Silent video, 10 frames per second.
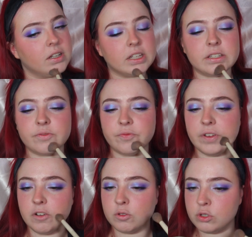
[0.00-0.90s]
This
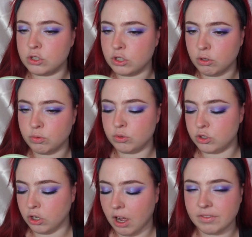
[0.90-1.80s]
feels so
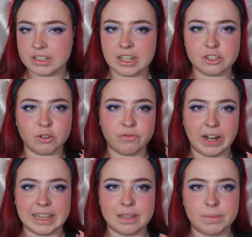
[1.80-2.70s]
soft, it's like so
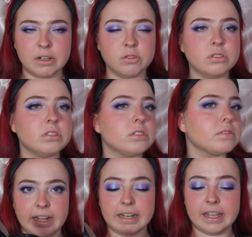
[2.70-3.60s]
finely milled,
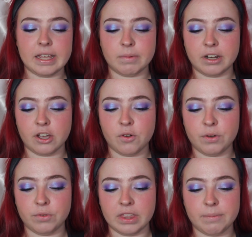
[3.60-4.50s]
and I am going to go
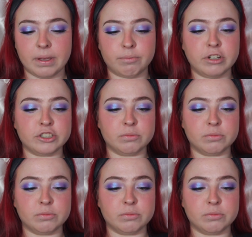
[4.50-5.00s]
in with a big brush.